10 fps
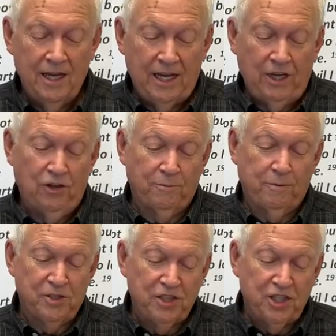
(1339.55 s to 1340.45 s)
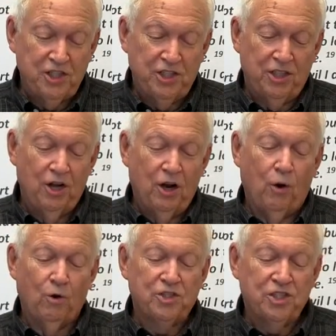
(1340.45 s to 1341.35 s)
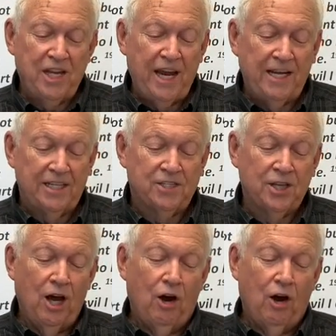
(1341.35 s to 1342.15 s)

either position or status